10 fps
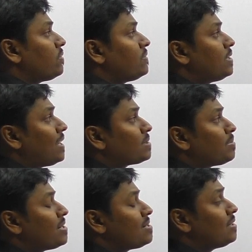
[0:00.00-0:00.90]
of that
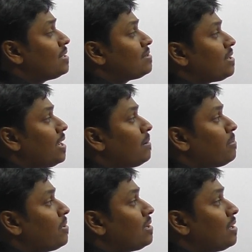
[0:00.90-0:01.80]
expression, that is a
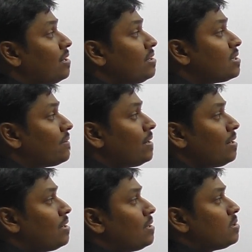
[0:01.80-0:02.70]
power
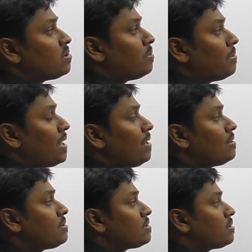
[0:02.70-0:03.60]
37, so
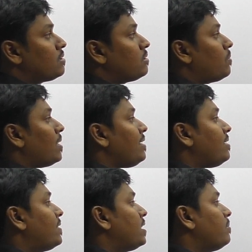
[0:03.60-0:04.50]
minus 1
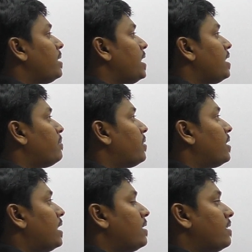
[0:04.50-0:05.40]
divided by a
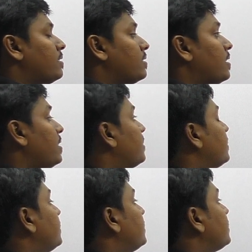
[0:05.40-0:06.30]
power 100, right?
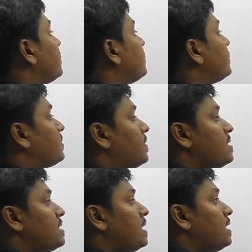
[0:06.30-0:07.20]
So
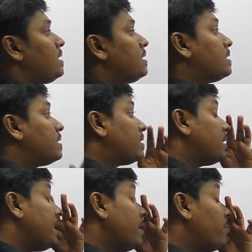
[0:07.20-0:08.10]
friends, I think
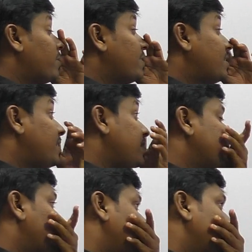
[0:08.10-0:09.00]
a power
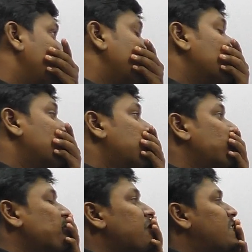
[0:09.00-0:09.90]
37.
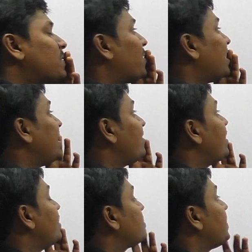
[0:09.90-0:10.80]
So only
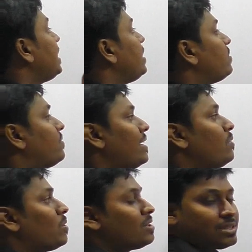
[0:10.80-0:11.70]
way is we need to
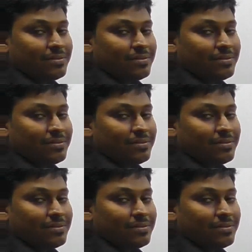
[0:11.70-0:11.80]
find what is the